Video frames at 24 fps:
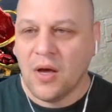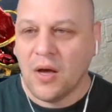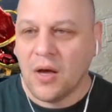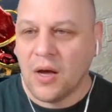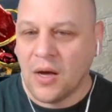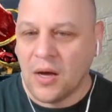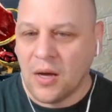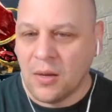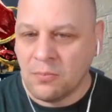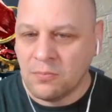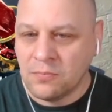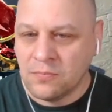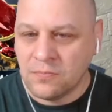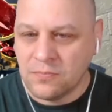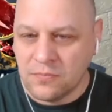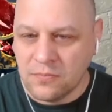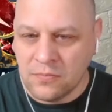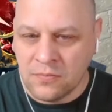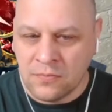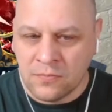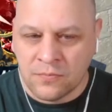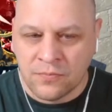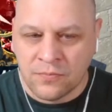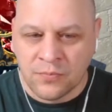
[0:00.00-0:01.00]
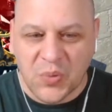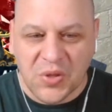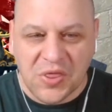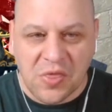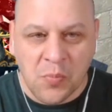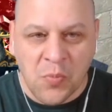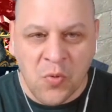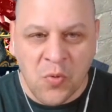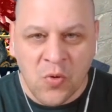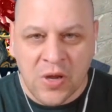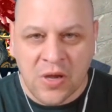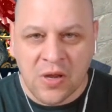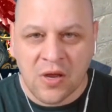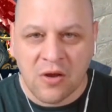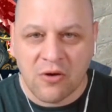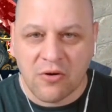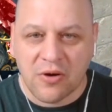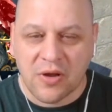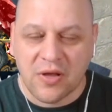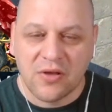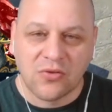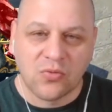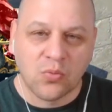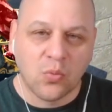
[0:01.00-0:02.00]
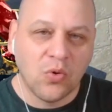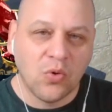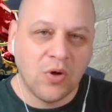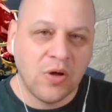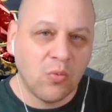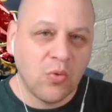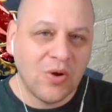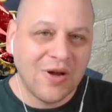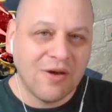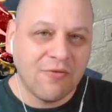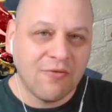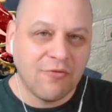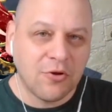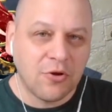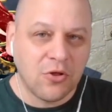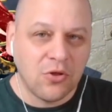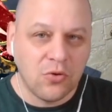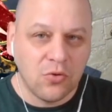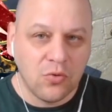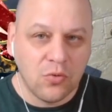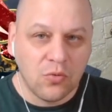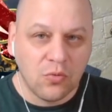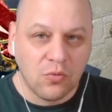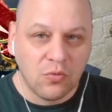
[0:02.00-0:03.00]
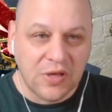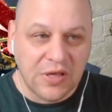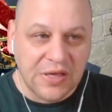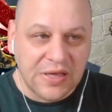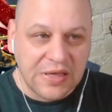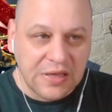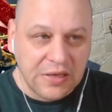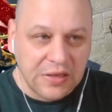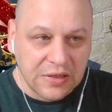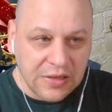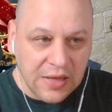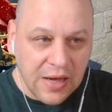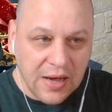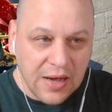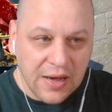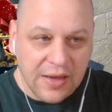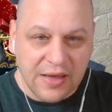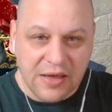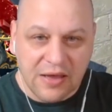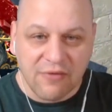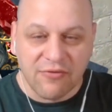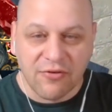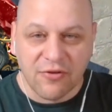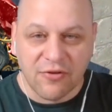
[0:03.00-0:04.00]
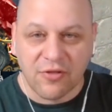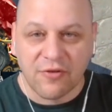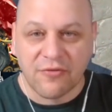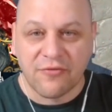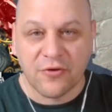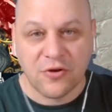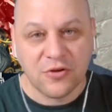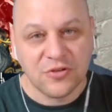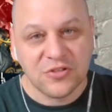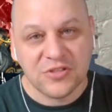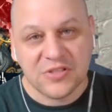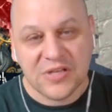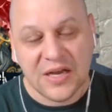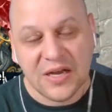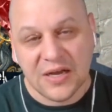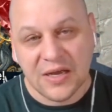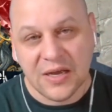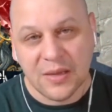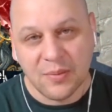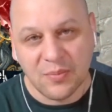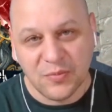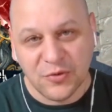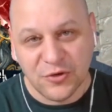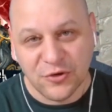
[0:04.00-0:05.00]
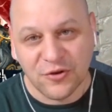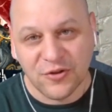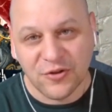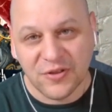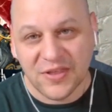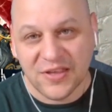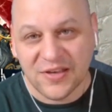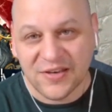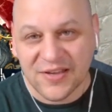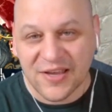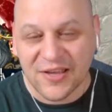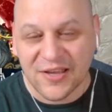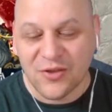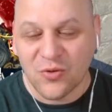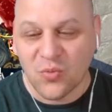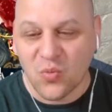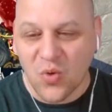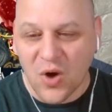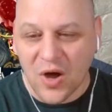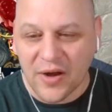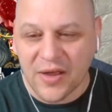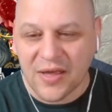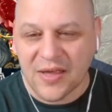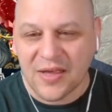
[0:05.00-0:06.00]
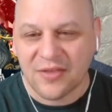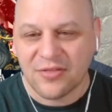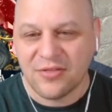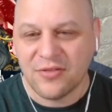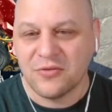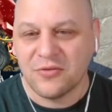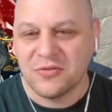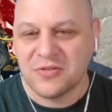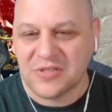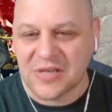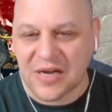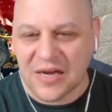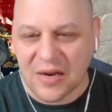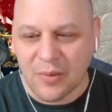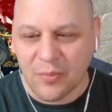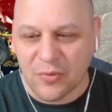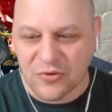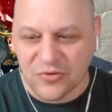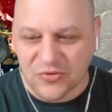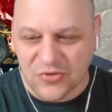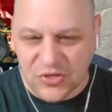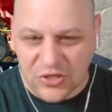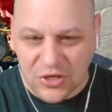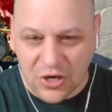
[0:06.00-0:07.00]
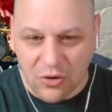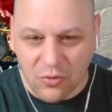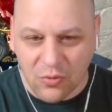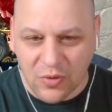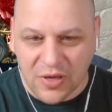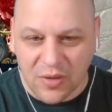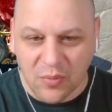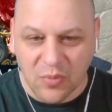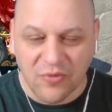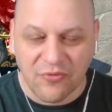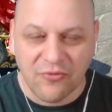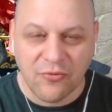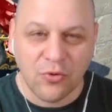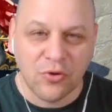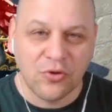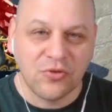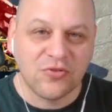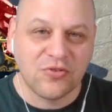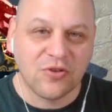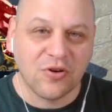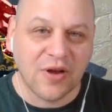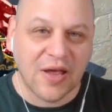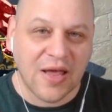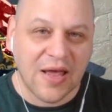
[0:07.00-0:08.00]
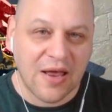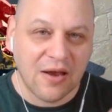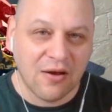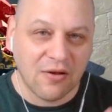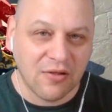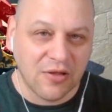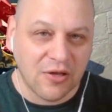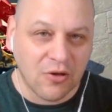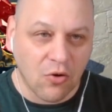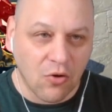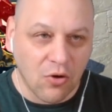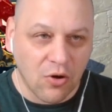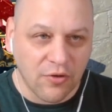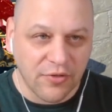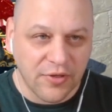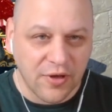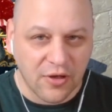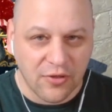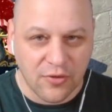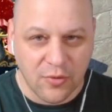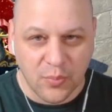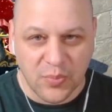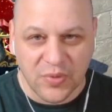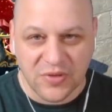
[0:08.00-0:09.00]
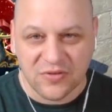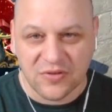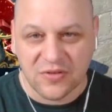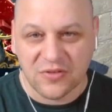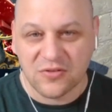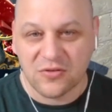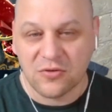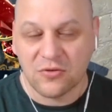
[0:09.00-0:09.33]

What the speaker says: But the point here is whenever you log in for the first time during the day, you want to get those timers going before you start handling all the other business.